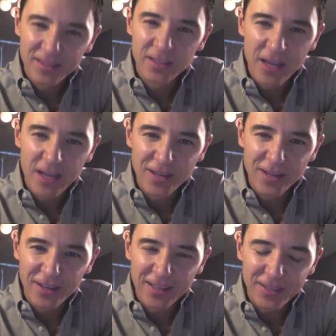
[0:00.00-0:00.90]
Yeah,
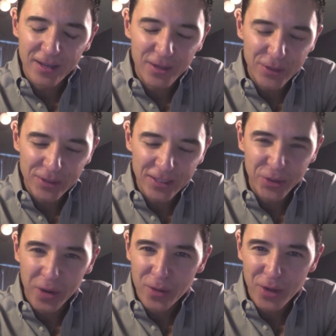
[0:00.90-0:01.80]
no, that's also such
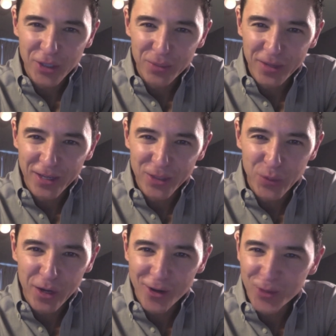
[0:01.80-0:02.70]
a great question because
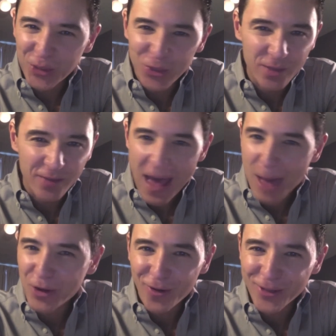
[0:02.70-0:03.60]
we are creatures of
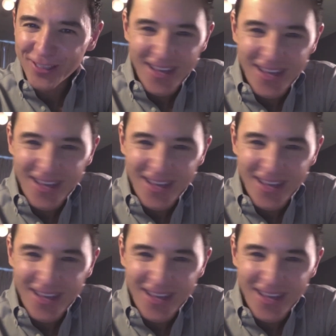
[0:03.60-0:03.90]
habit, aren't we?